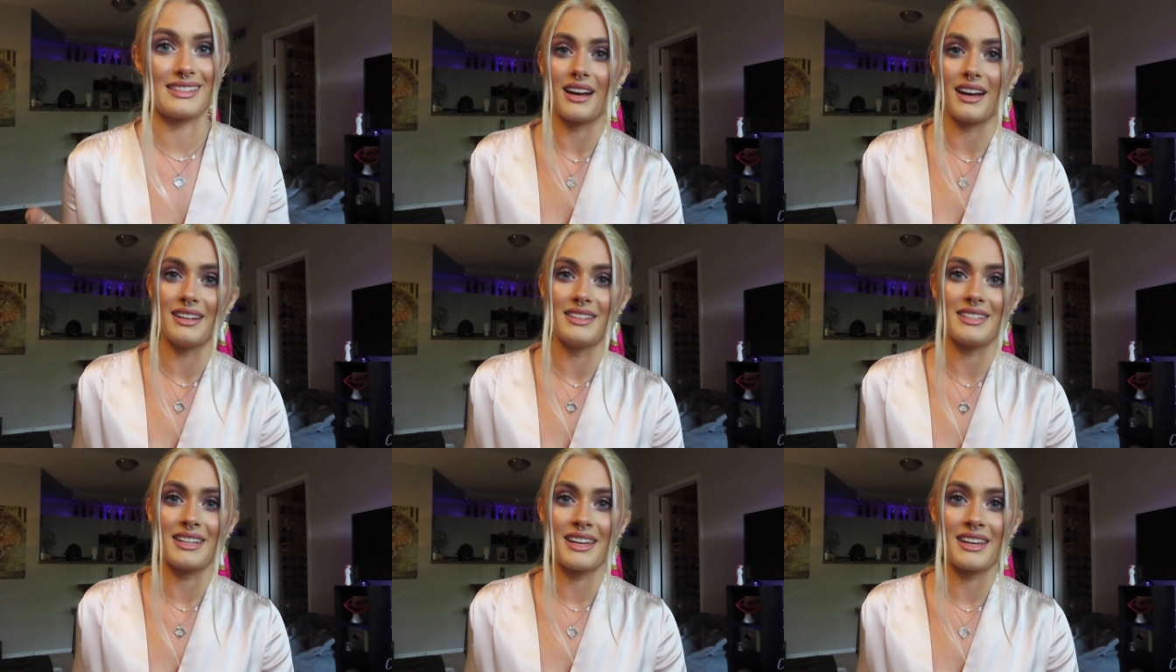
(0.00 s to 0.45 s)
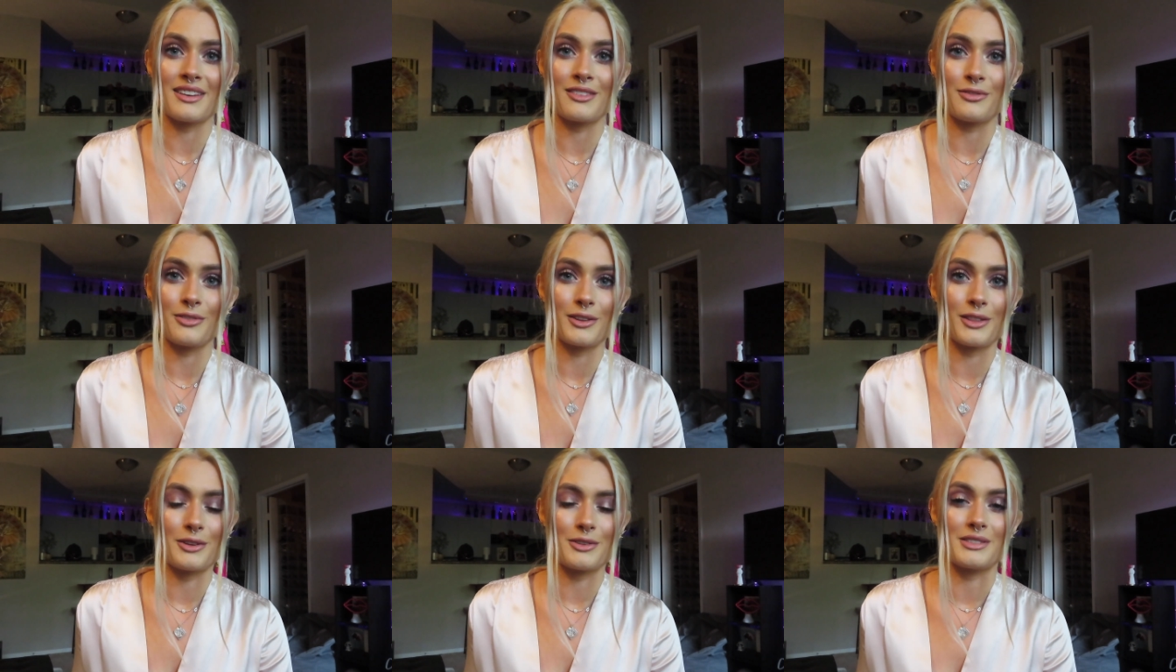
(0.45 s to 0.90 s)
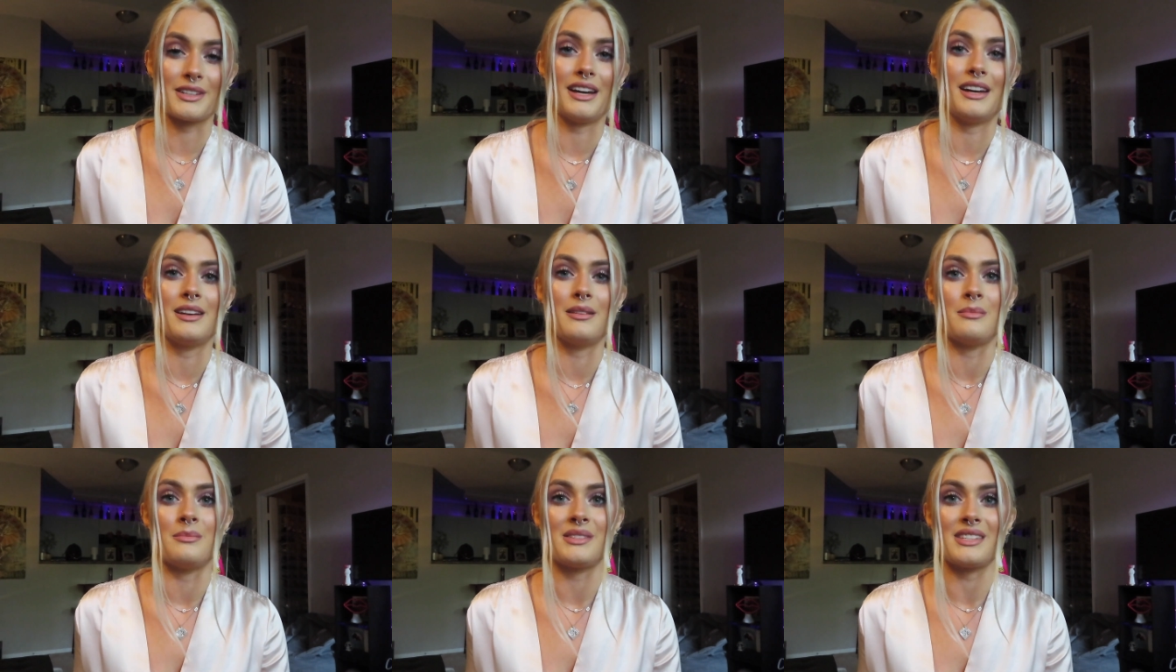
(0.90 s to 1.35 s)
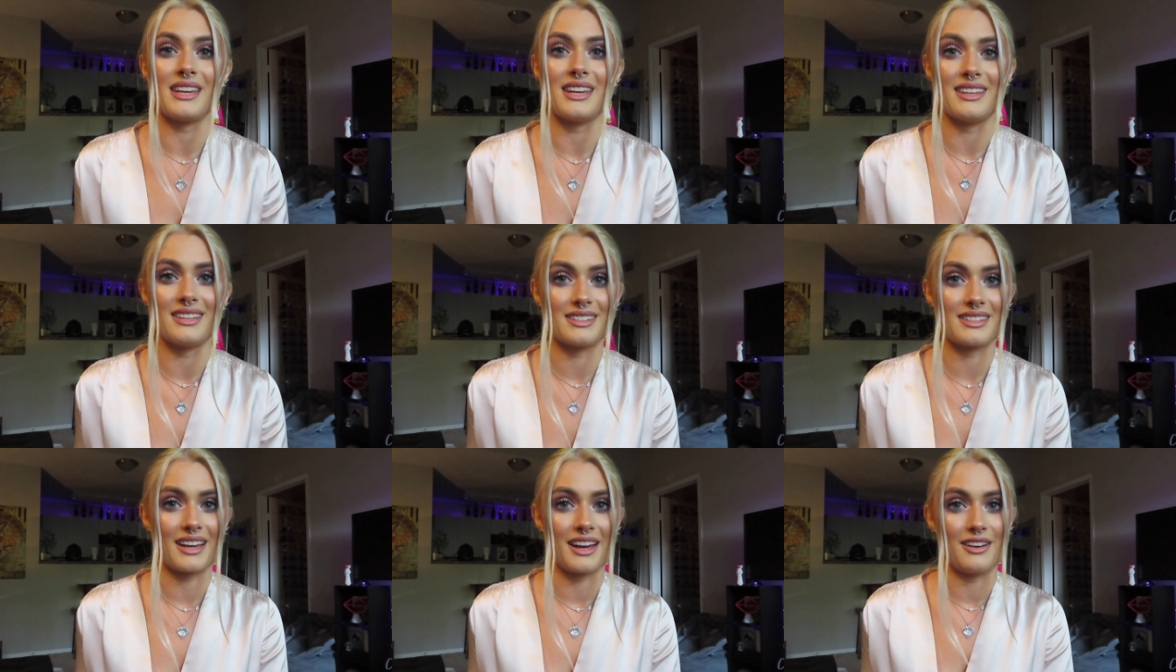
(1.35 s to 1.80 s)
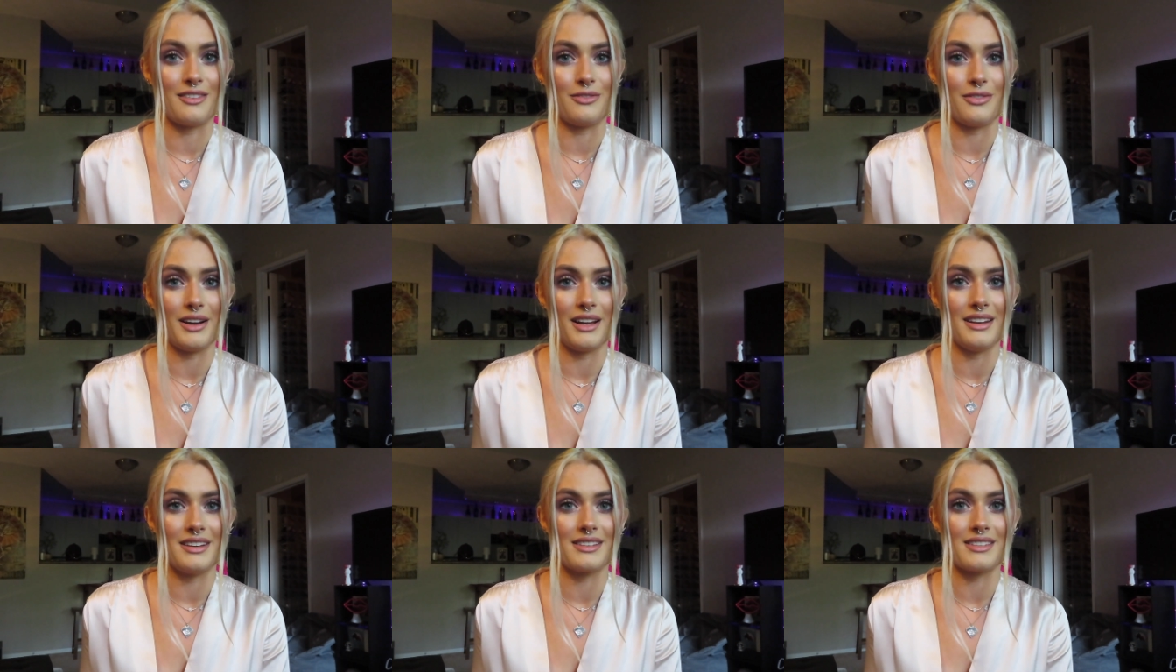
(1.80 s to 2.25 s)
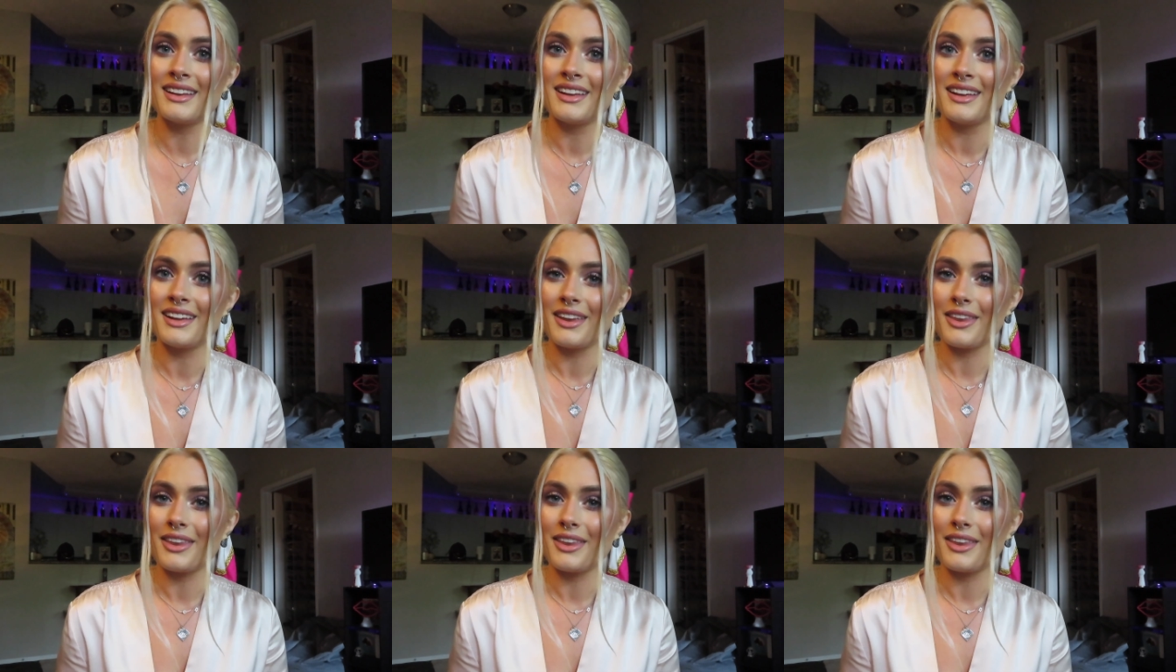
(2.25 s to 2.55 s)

Hunting for those items is kind of fun.